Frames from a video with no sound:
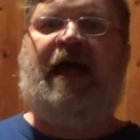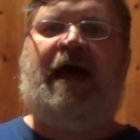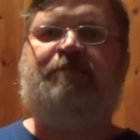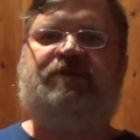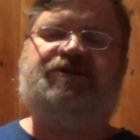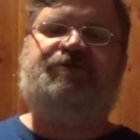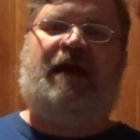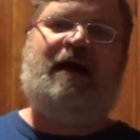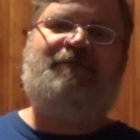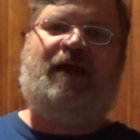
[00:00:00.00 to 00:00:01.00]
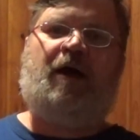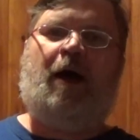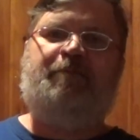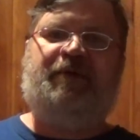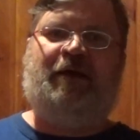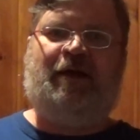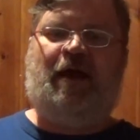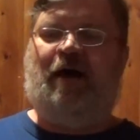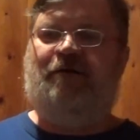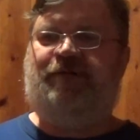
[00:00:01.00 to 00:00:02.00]
happens to have a
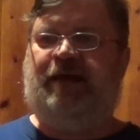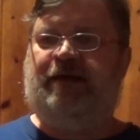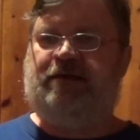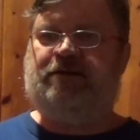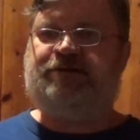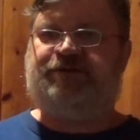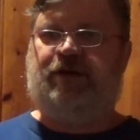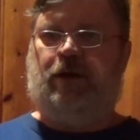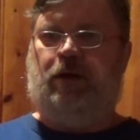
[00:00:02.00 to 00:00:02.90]
copy of his